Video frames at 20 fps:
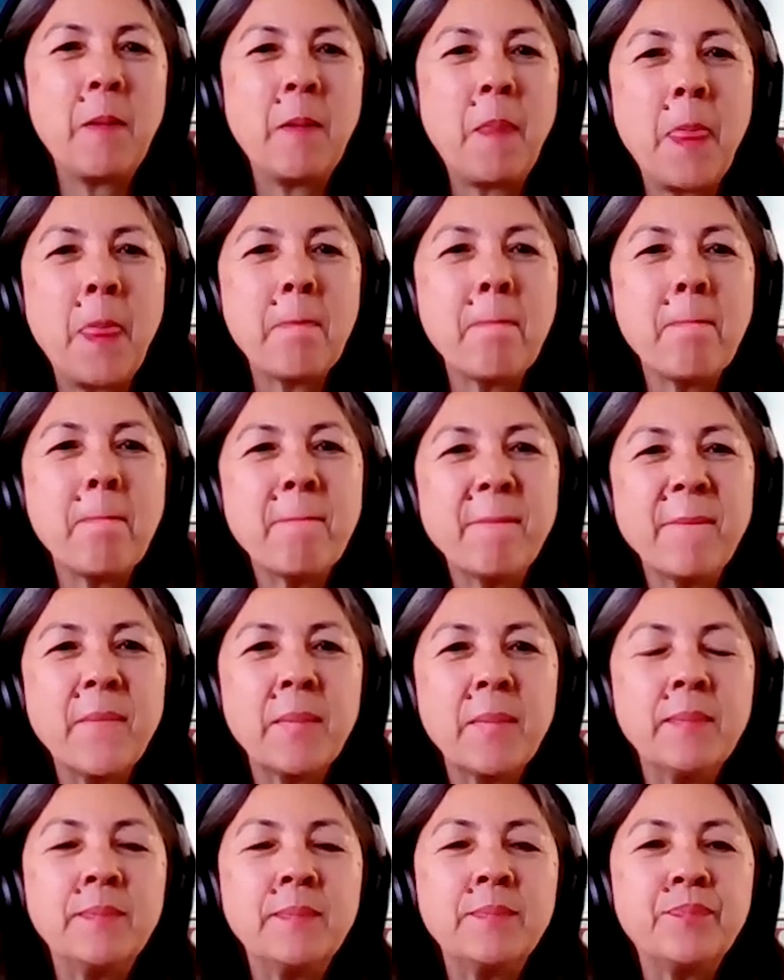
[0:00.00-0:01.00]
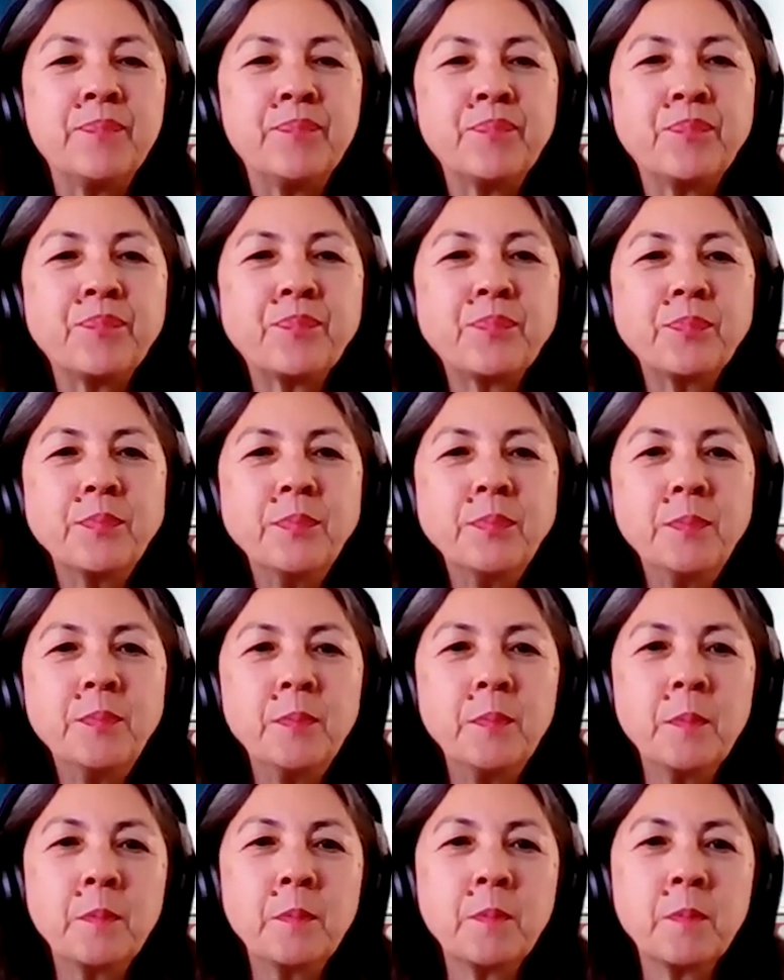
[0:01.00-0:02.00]

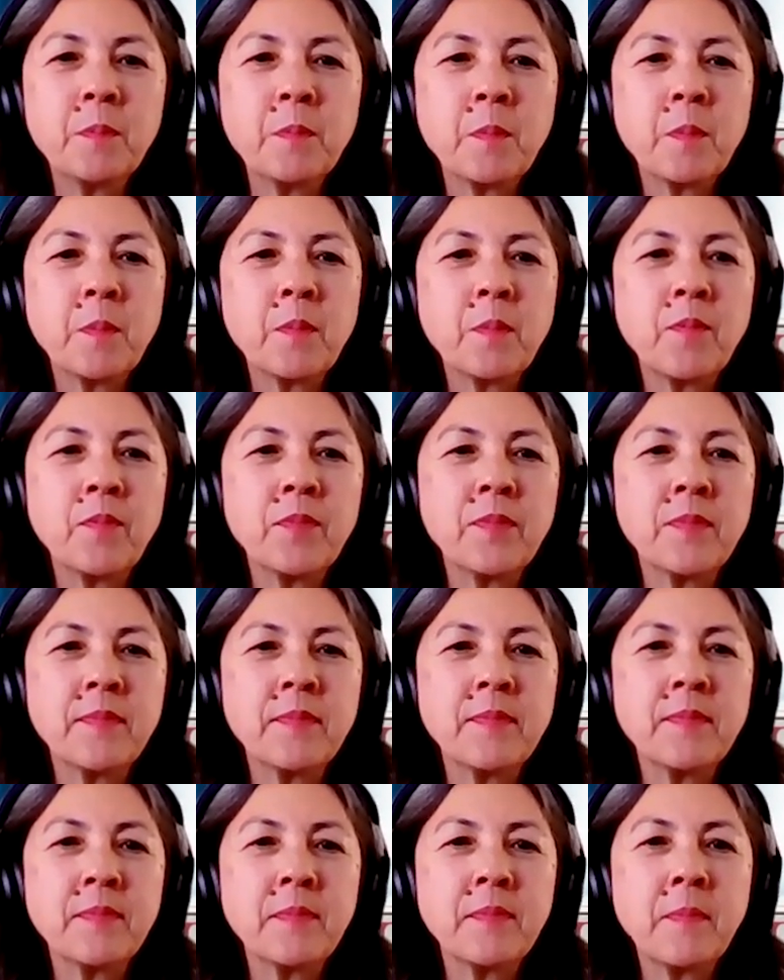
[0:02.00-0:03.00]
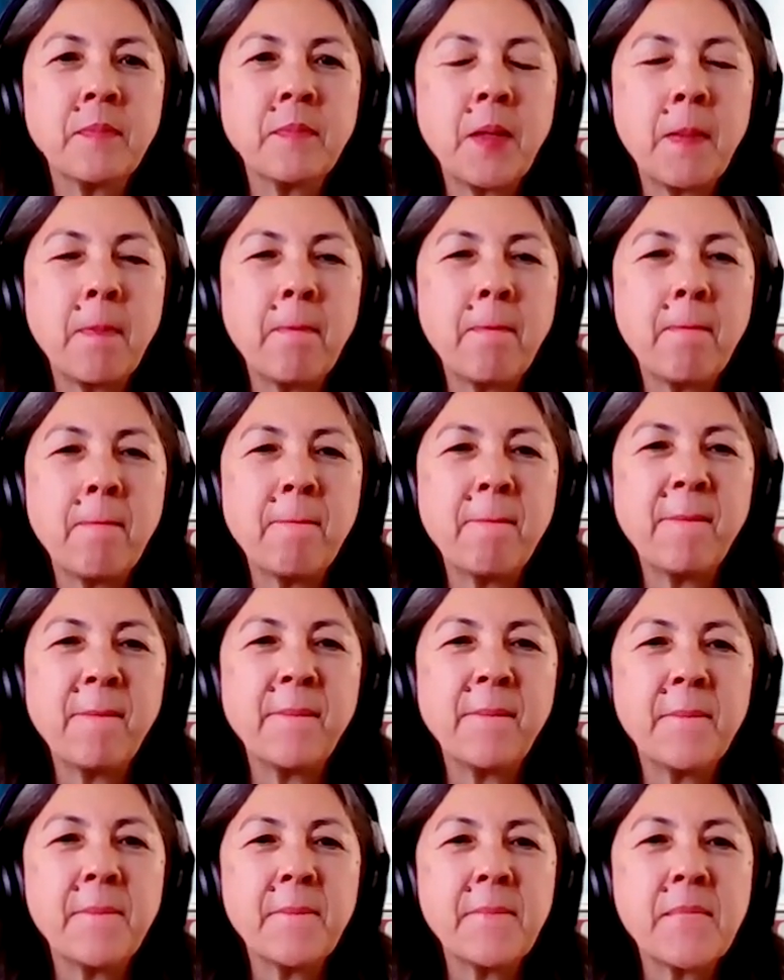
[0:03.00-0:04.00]

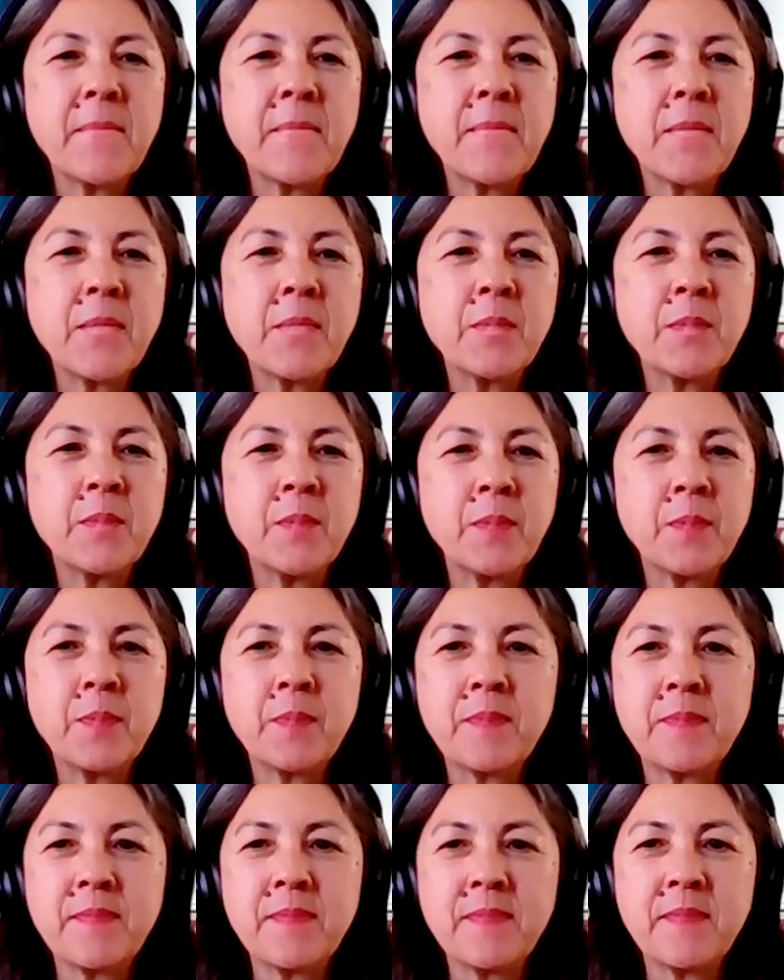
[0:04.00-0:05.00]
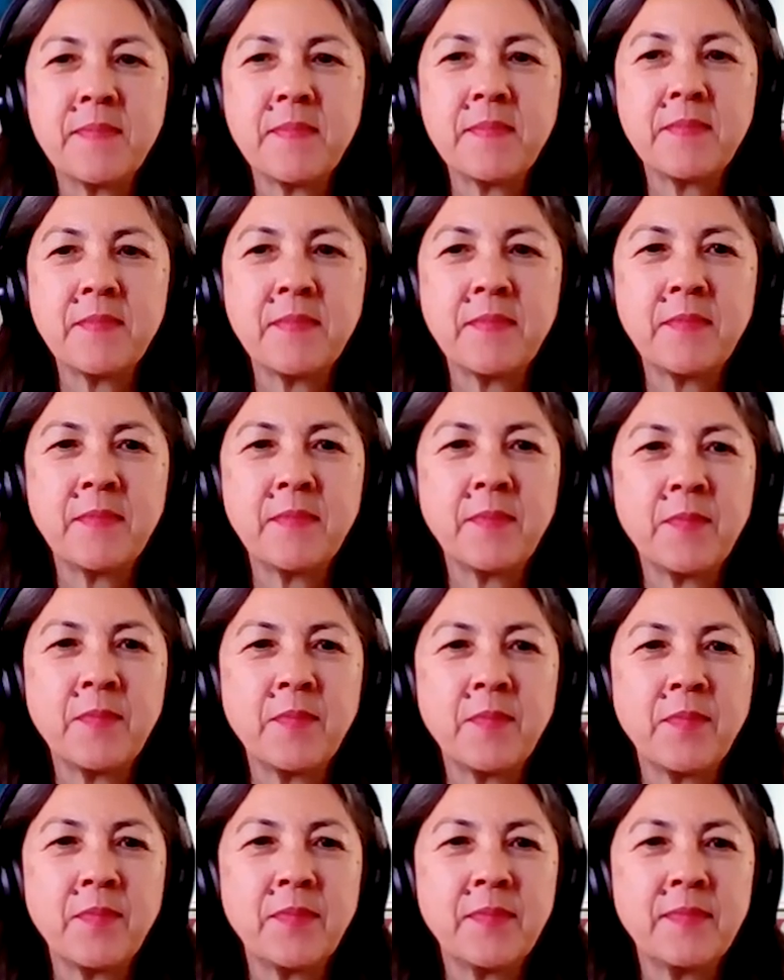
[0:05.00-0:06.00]

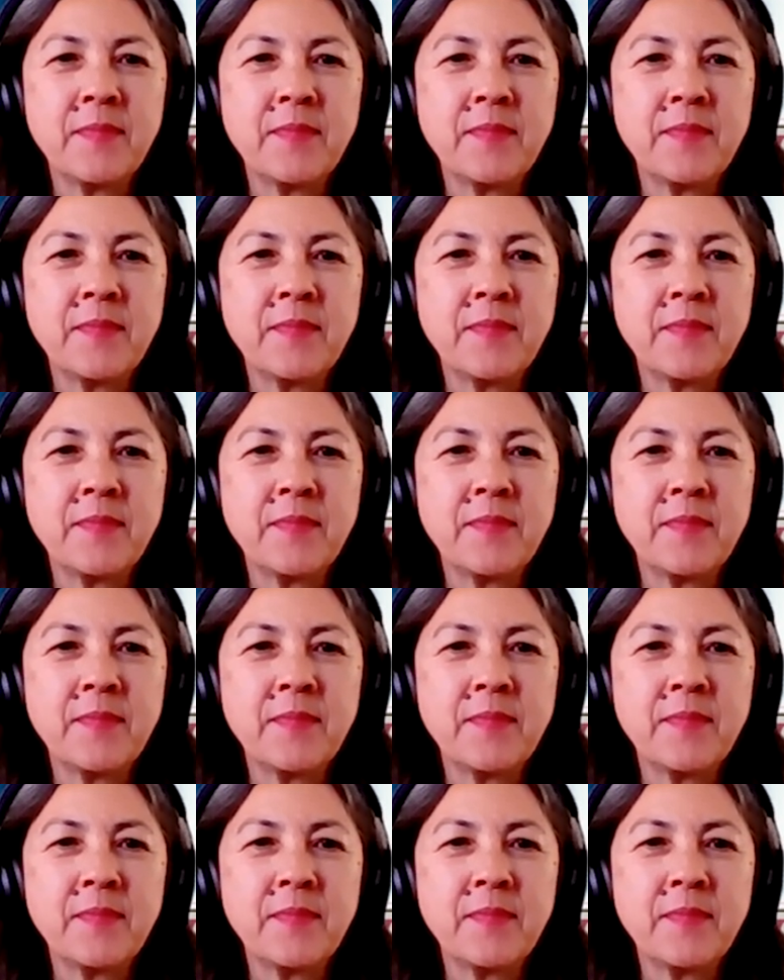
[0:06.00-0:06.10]
The person shown says nothing.